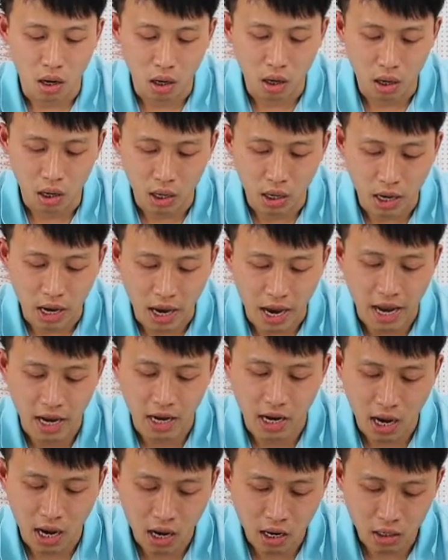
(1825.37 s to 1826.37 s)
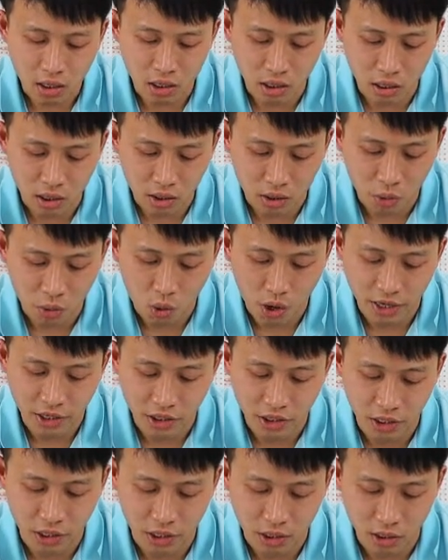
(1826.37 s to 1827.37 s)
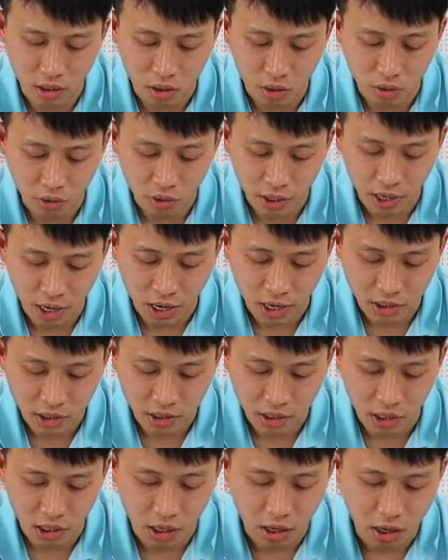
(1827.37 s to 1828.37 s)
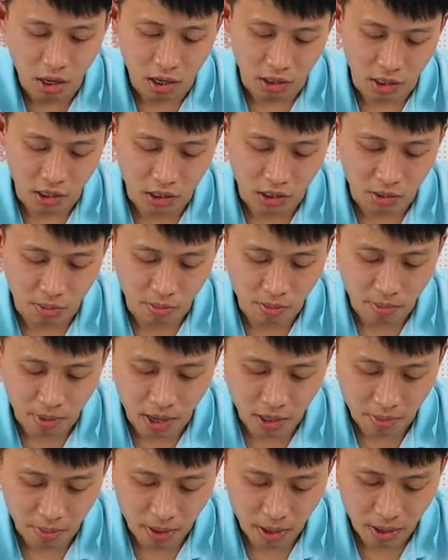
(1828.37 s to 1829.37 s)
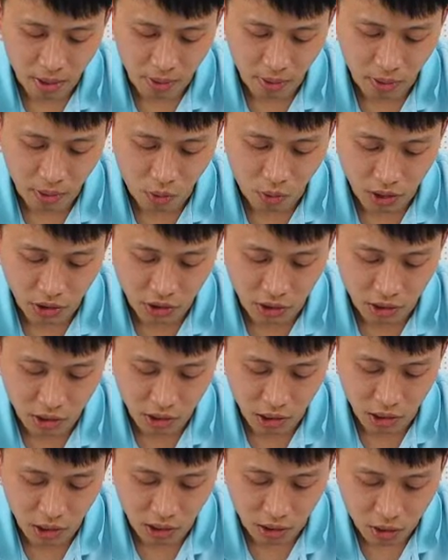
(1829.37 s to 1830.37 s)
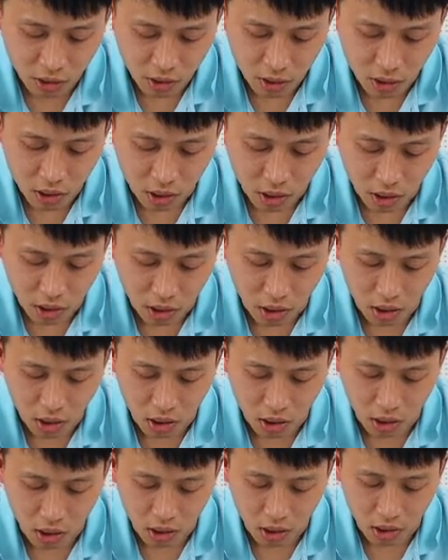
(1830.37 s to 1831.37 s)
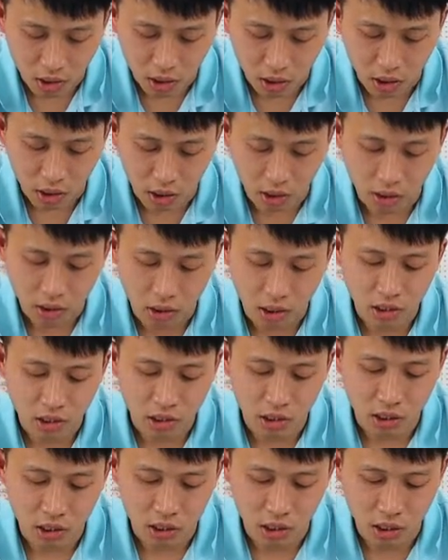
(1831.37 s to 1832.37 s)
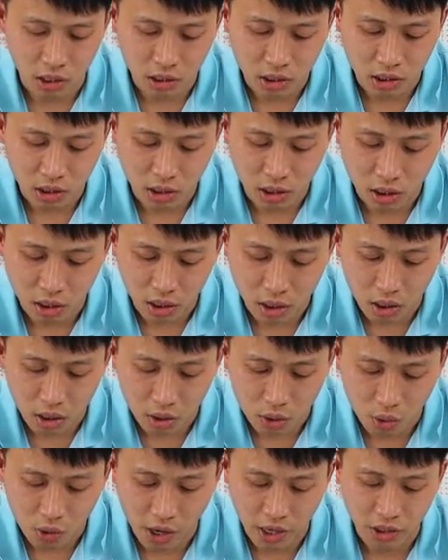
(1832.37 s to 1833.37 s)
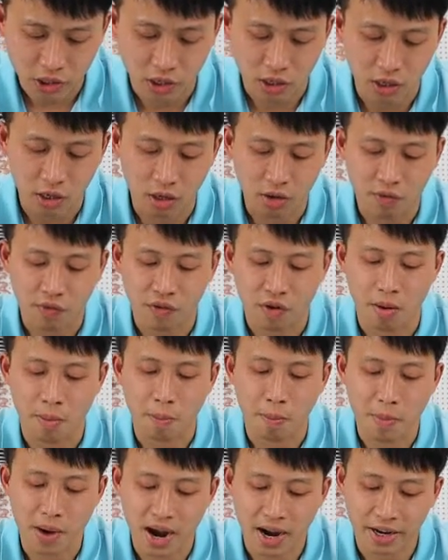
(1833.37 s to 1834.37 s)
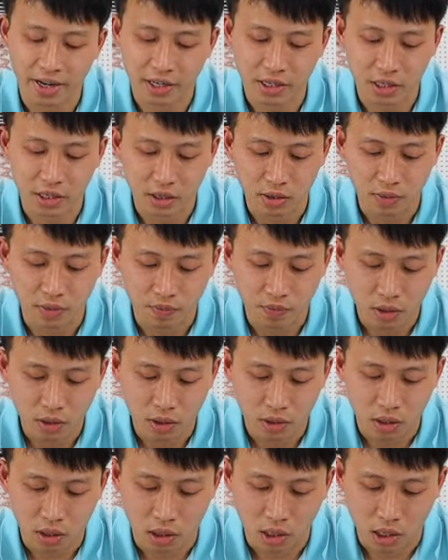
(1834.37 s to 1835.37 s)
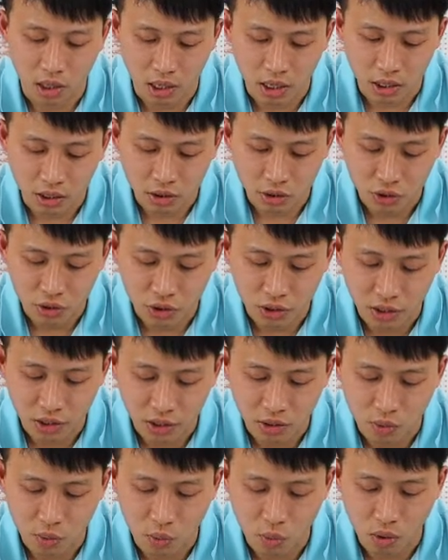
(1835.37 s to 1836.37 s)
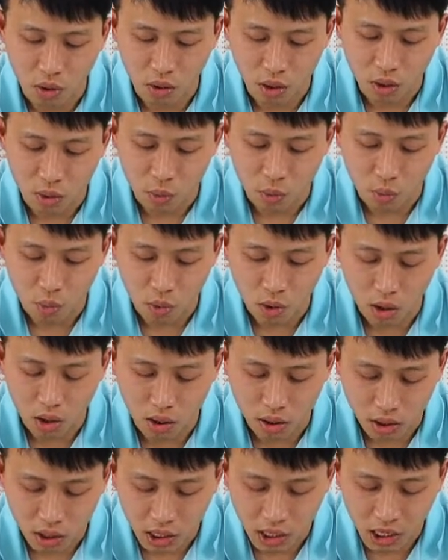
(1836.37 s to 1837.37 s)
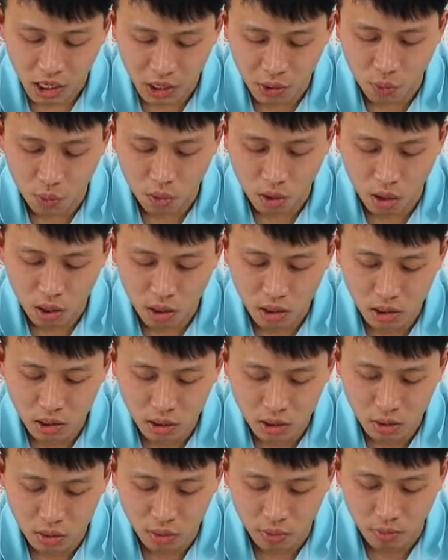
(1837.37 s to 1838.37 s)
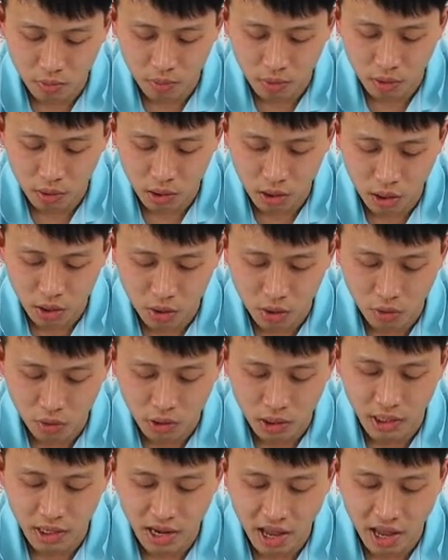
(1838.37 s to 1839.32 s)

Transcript: Another question. Okay, I see. There's many questions here. Uh, this is a question from Mike, and he wants to know the